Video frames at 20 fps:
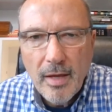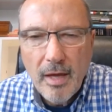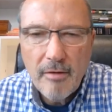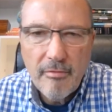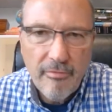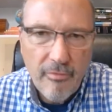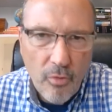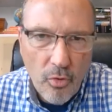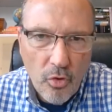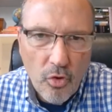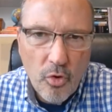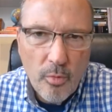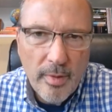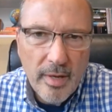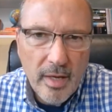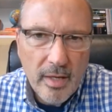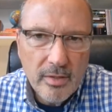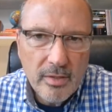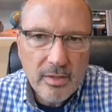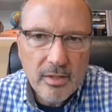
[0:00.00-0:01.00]
and for whom
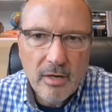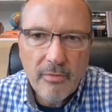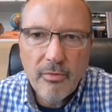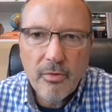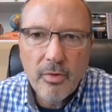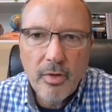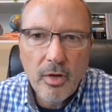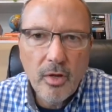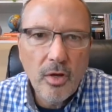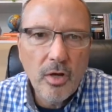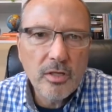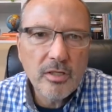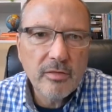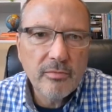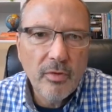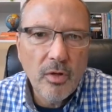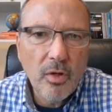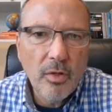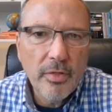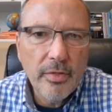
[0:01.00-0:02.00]
he has suffered the loss
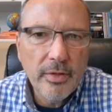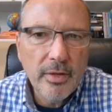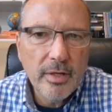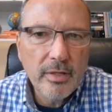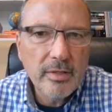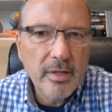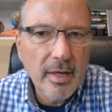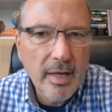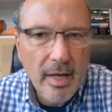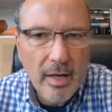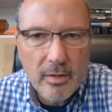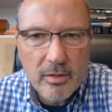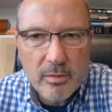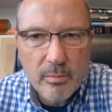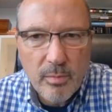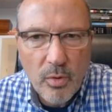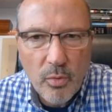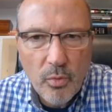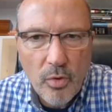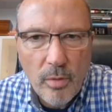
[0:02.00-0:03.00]
of all things and counts
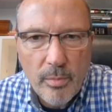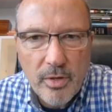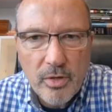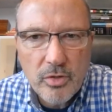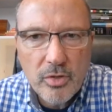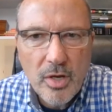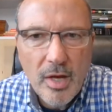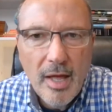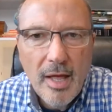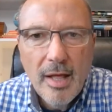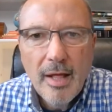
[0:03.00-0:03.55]
them but rubbish,